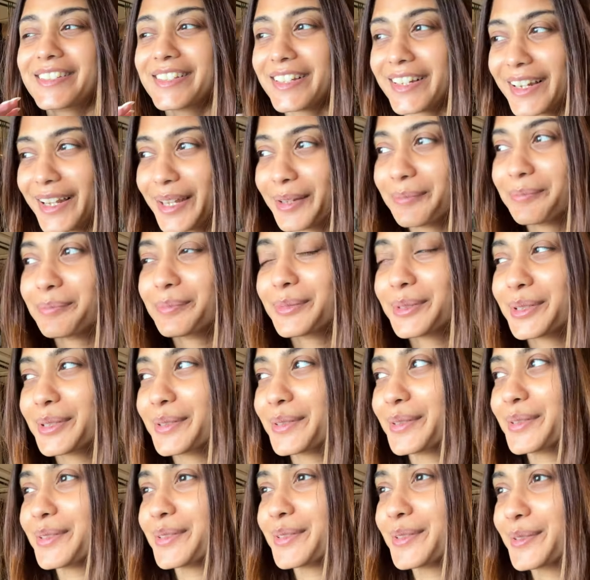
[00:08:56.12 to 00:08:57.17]
Slept
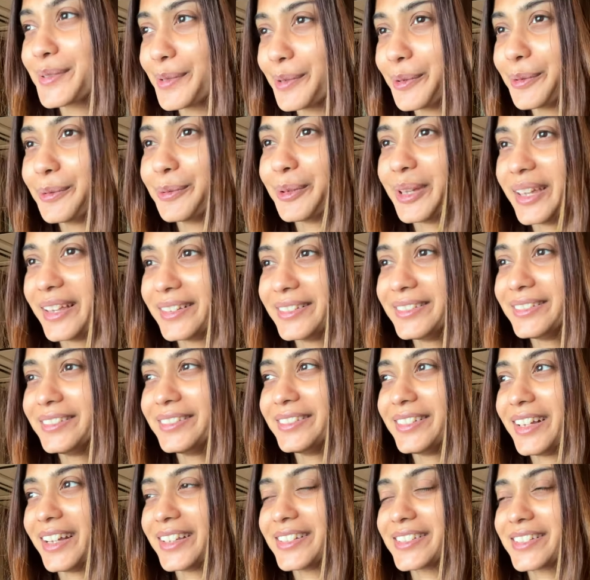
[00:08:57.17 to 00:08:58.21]
so
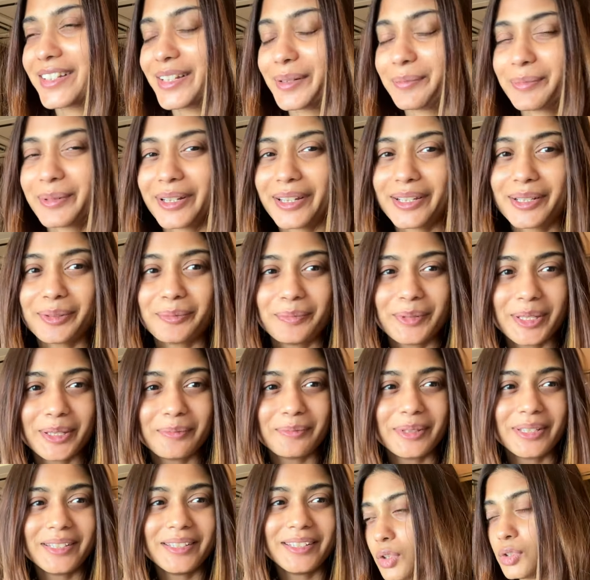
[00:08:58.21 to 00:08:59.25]
well. I slept like a
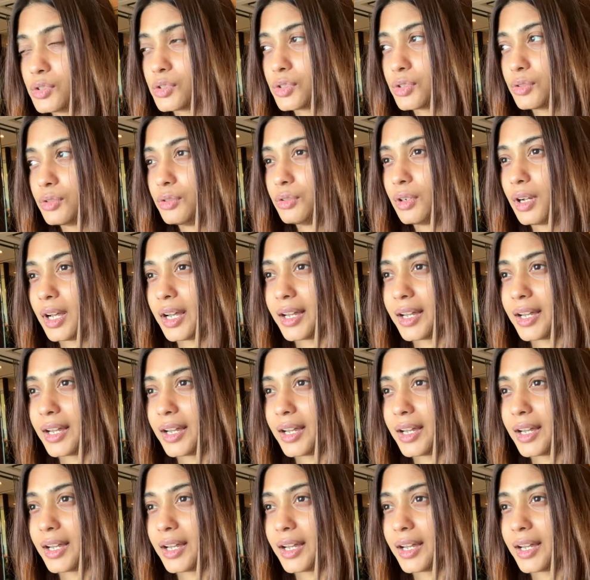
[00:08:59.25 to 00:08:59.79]
baby. Also,